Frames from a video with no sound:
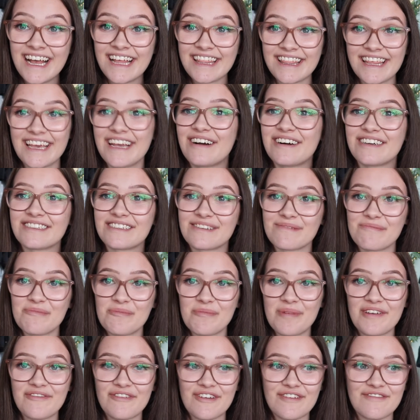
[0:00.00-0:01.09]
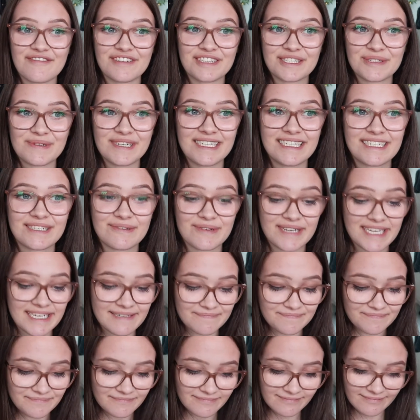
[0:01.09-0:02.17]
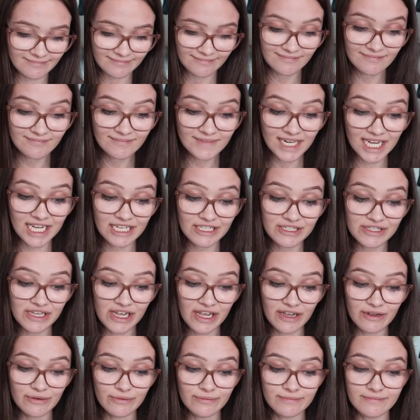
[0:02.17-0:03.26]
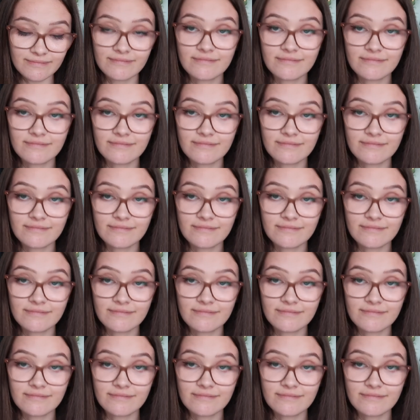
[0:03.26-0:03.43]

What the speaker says: They are some of my favourite sweets to eat, and so